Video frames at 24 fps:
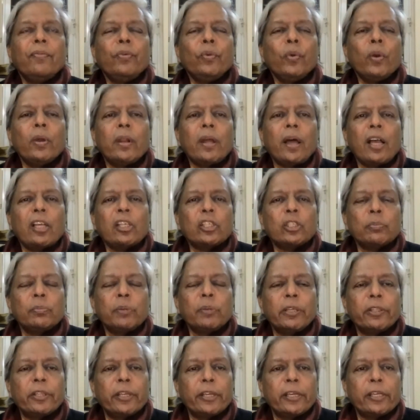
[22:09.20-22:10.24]
you had asked
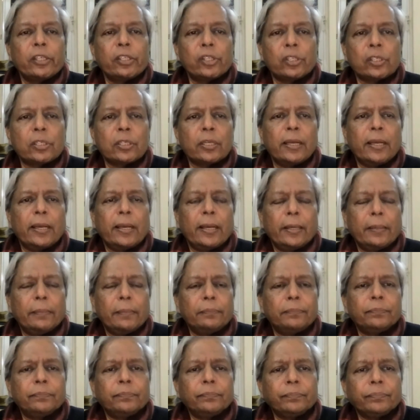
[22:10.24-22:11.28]
me this a